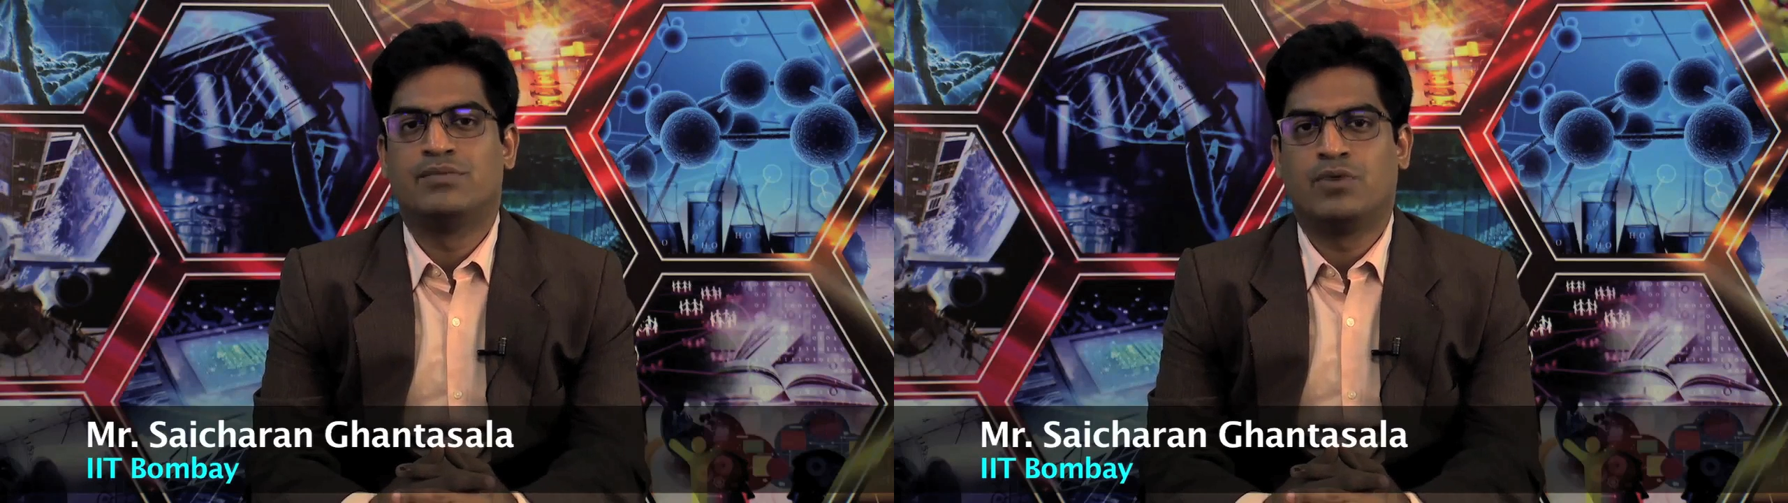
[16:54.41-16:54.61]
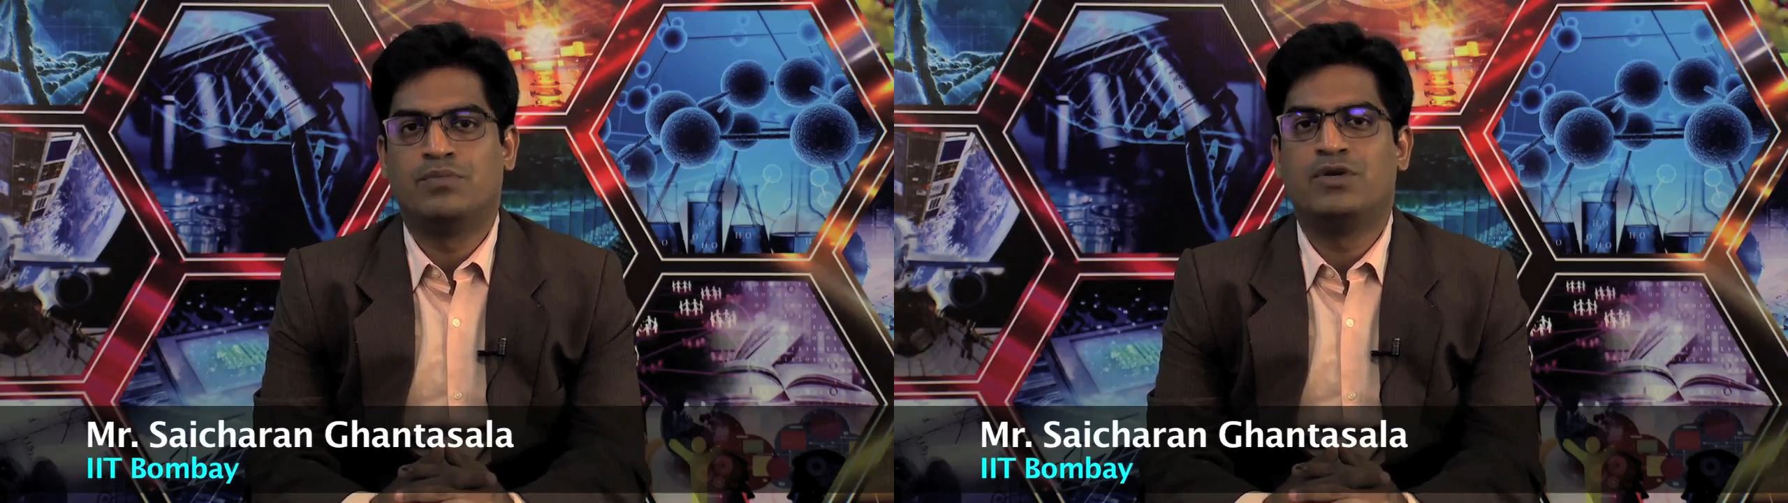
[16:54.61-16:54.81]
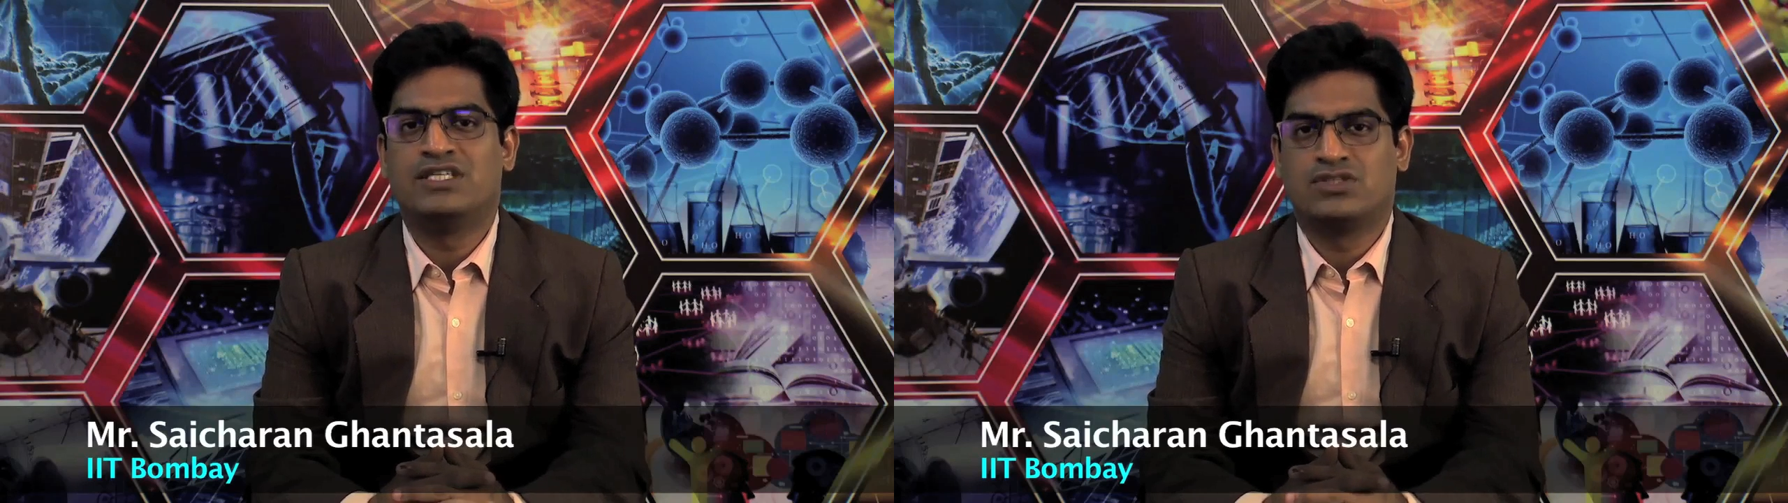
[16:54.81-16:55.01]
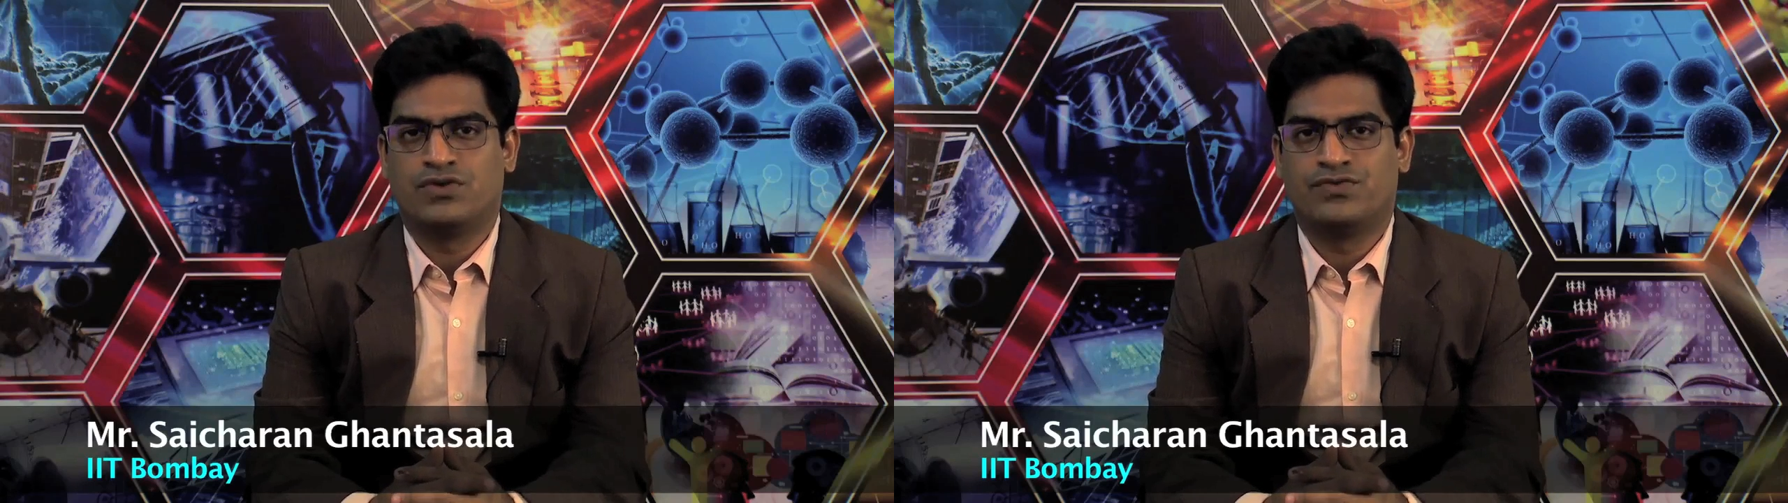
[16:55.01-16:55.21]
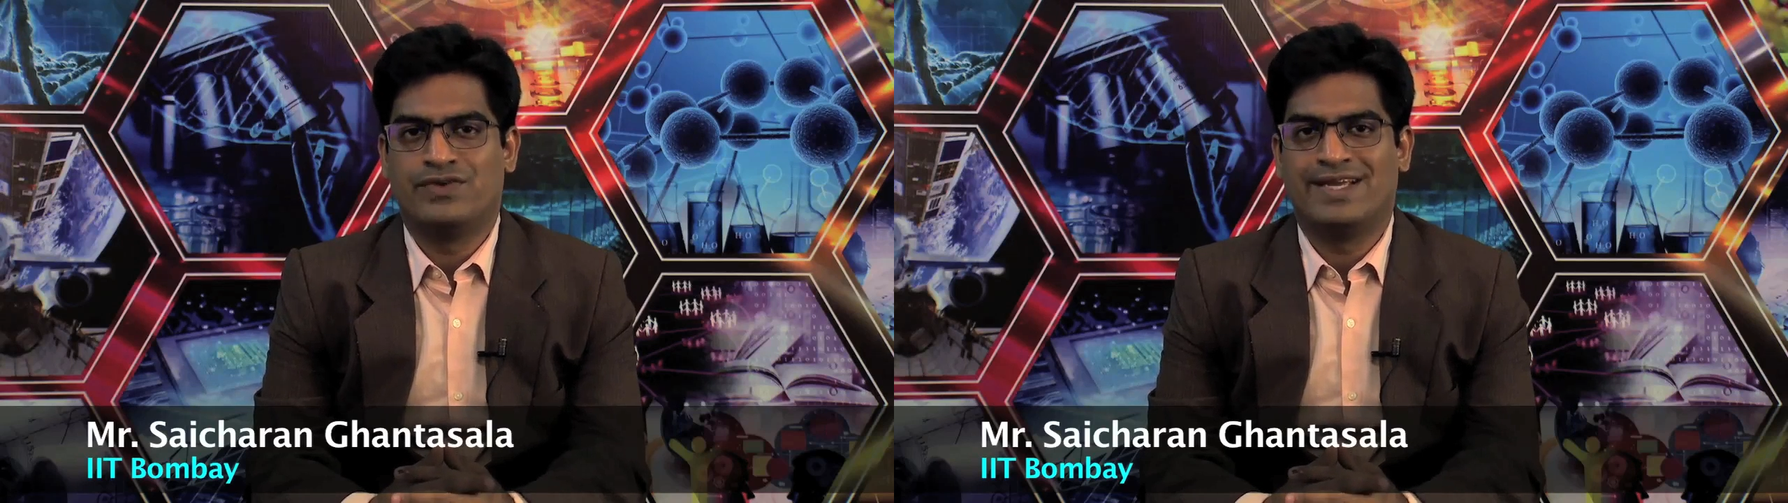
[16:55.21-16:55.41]
the popular
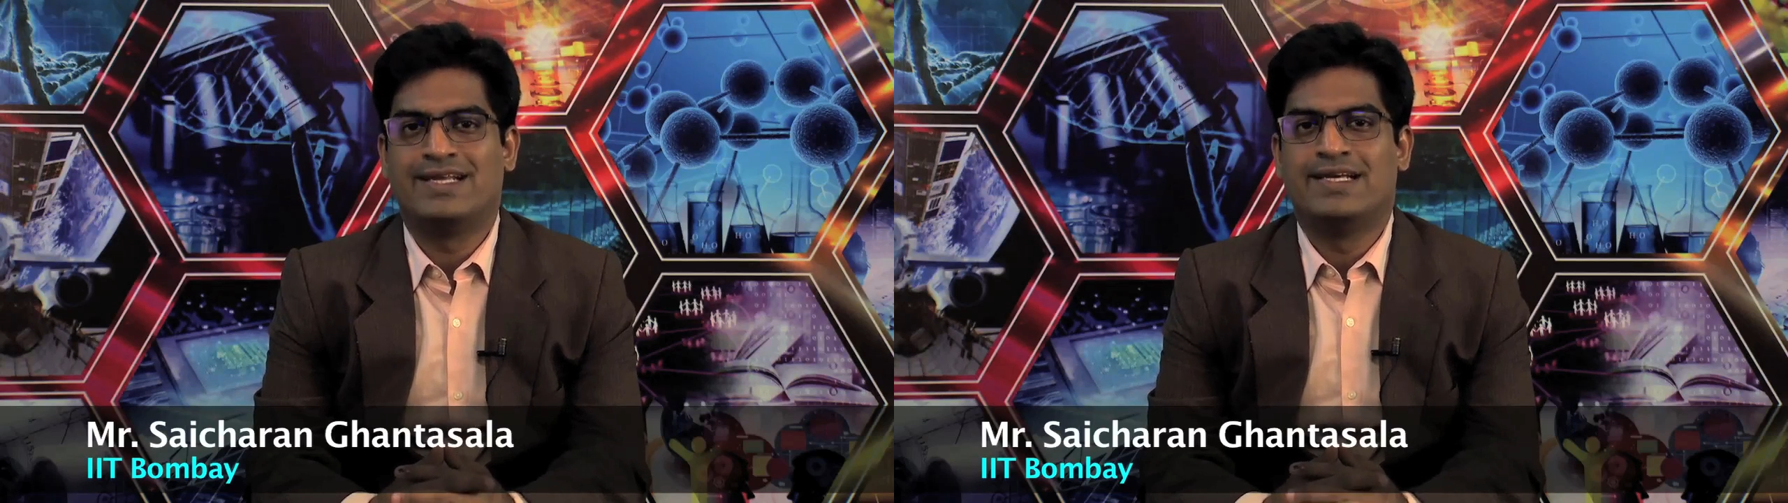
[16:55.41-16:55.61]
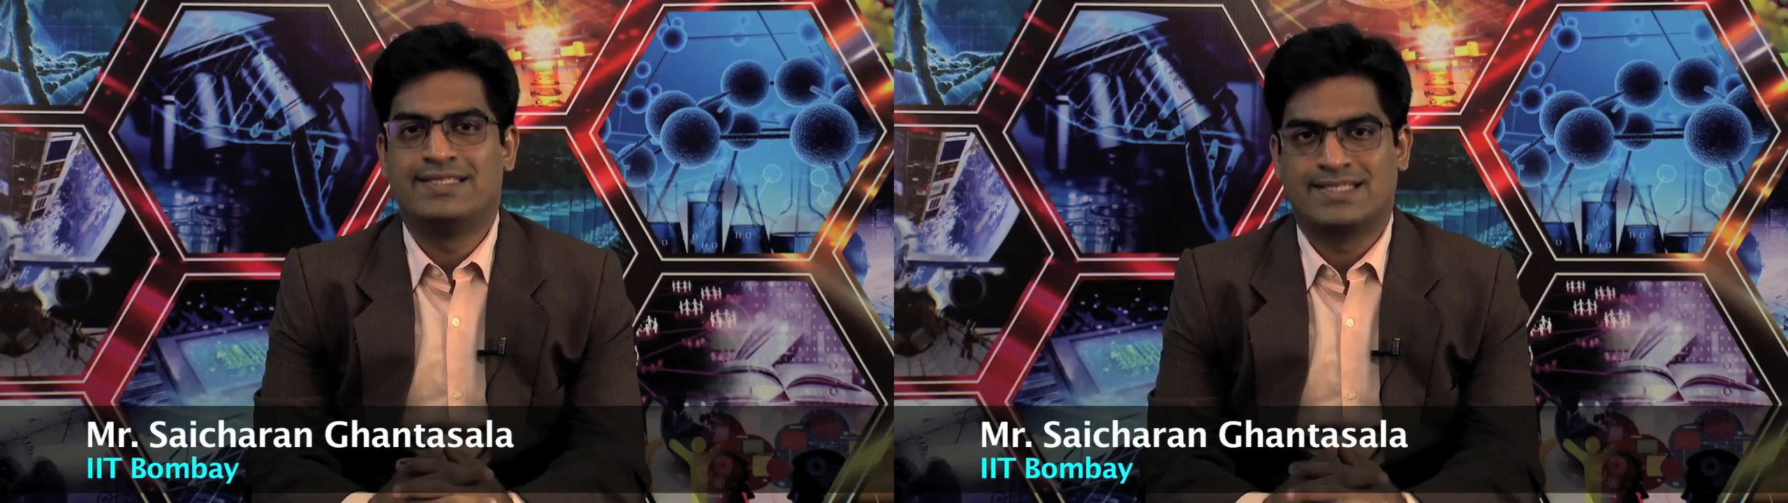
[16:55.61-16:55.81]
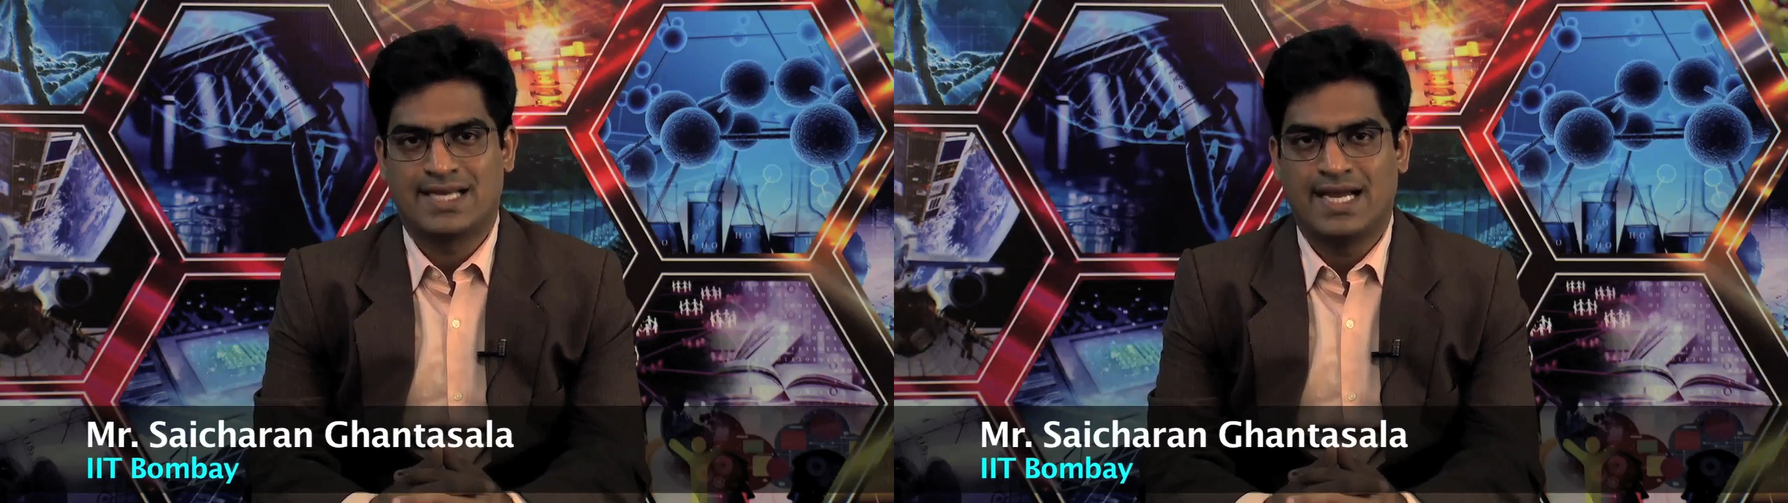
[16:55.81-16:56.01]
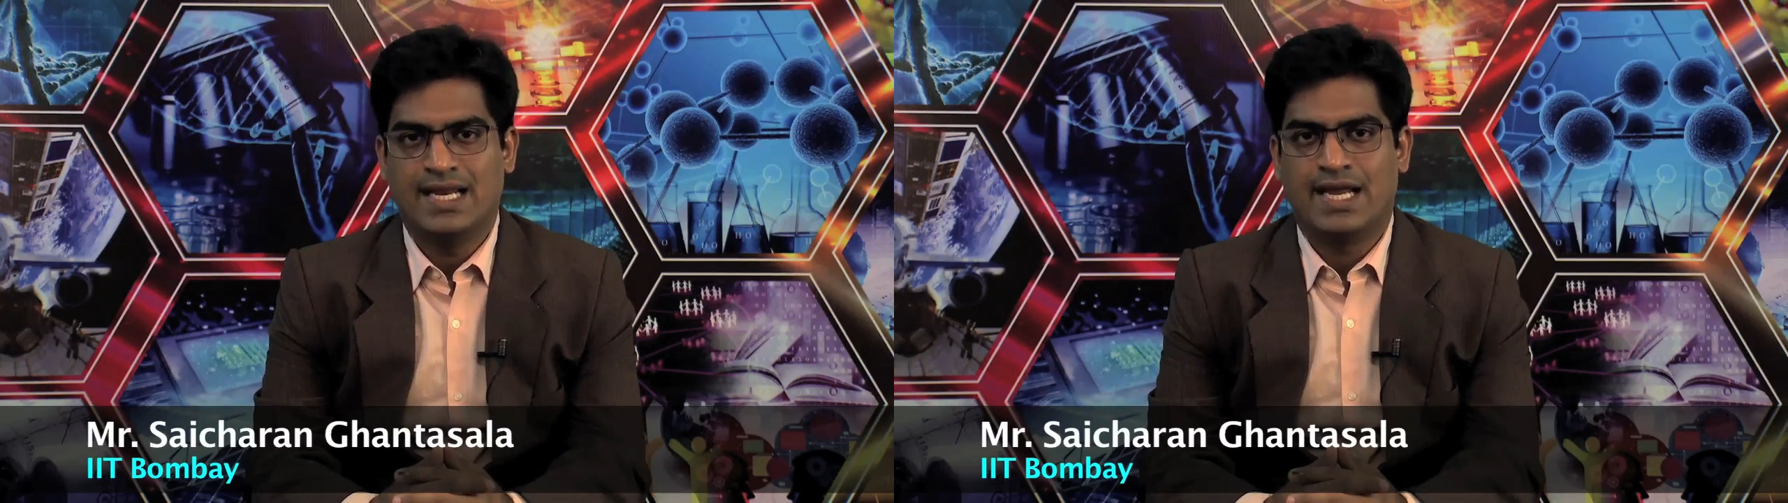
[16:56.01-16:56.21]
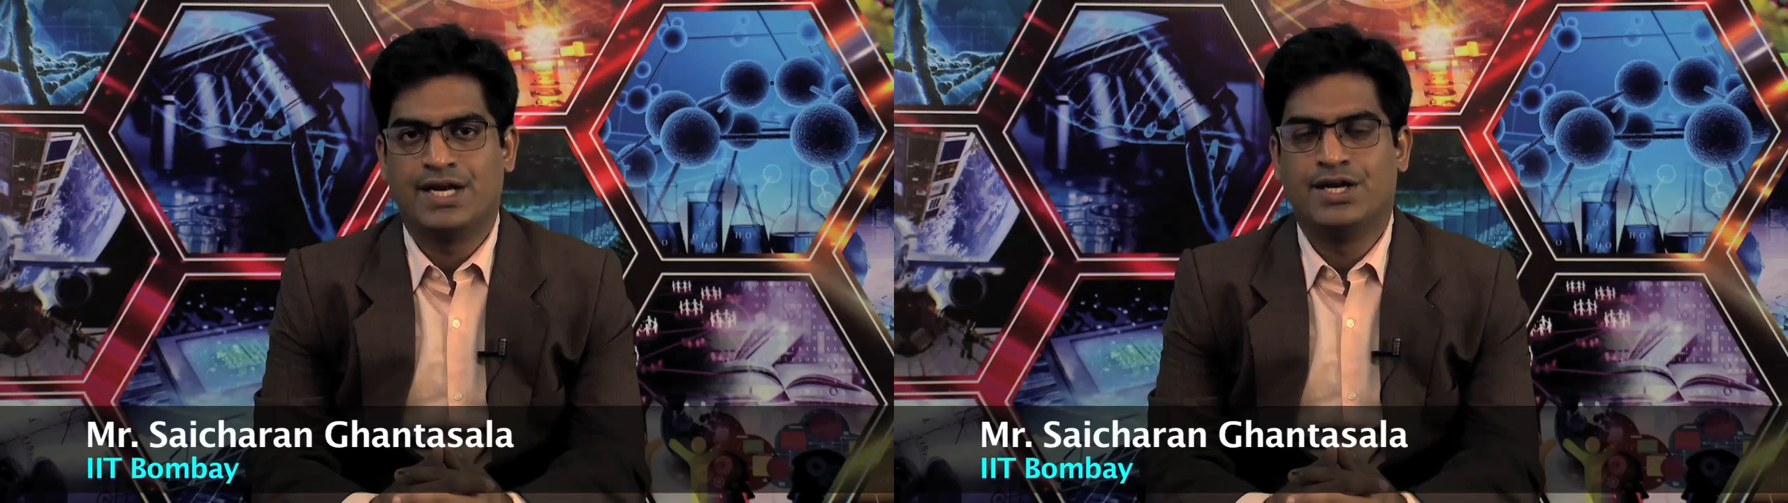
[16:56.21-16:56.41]
software
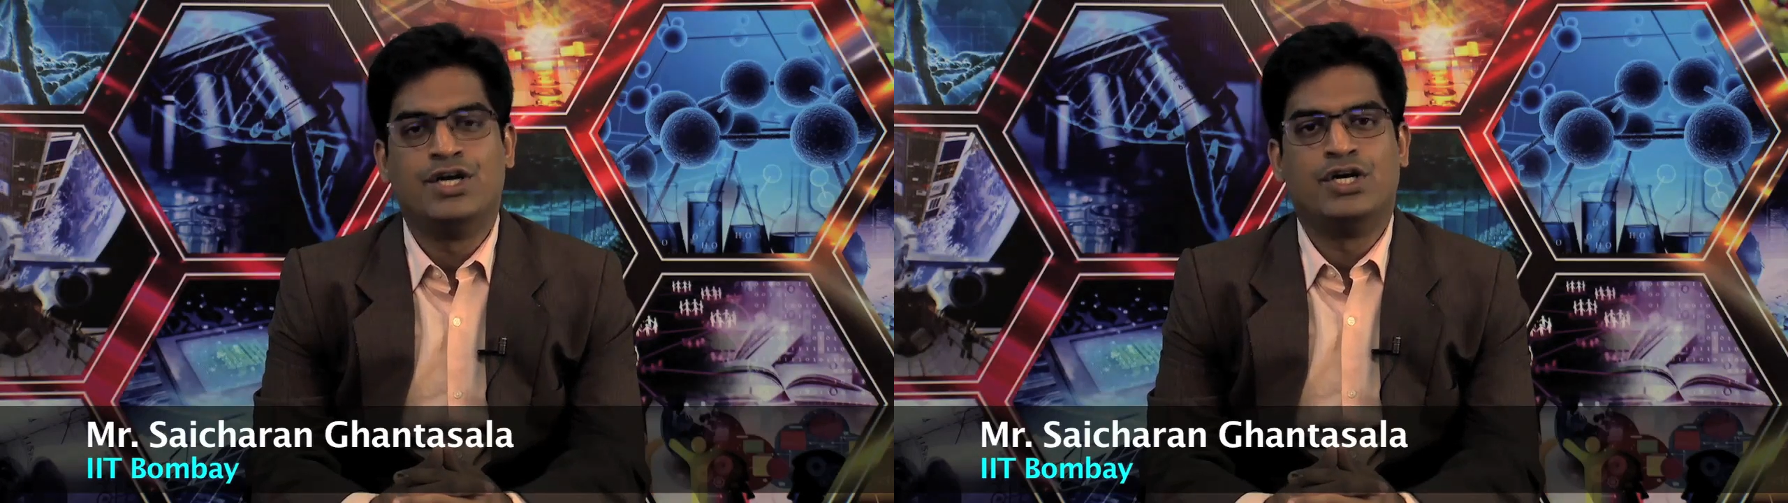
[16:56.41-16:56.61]
Skyline